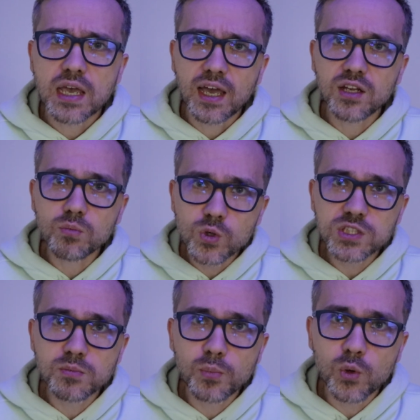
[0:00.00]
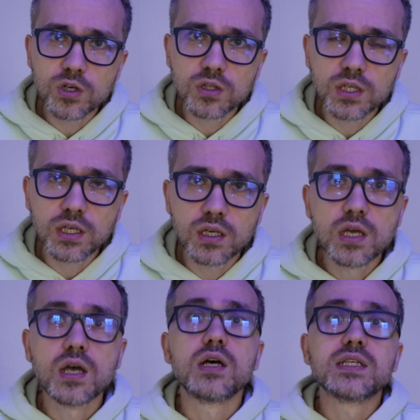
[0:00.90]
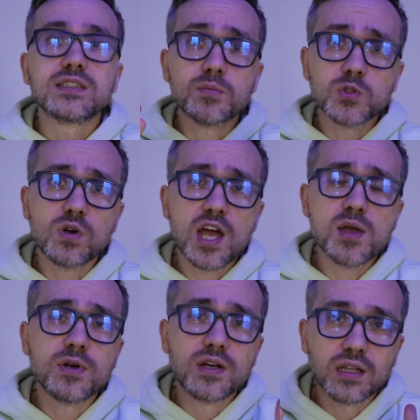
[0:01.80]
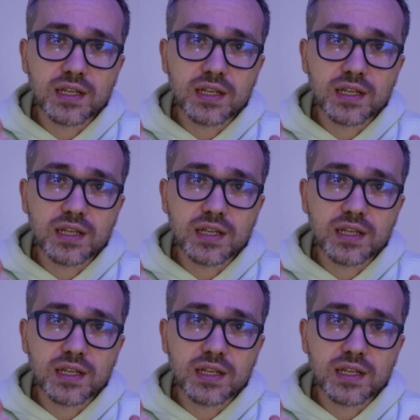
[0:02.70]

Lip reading: And most importantly, subscribe,